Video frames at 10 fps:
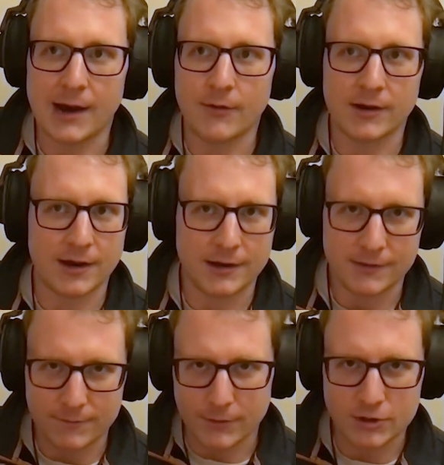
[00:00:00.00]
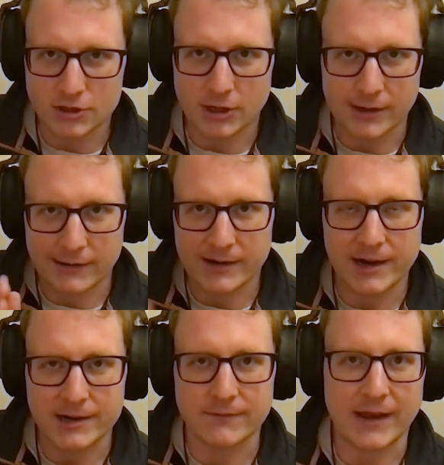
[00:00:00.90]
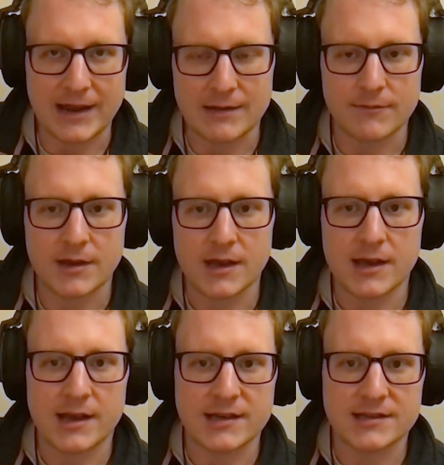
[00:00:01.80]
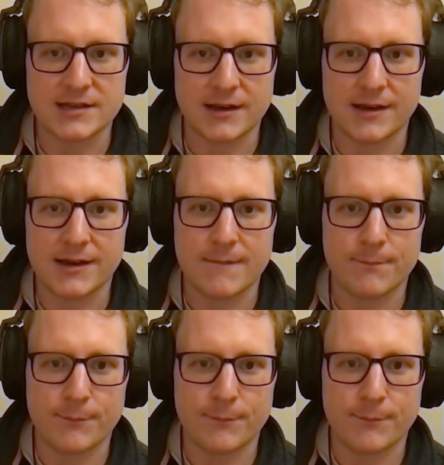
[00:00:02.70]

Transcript: our kind of moonshot, our kind of aim is to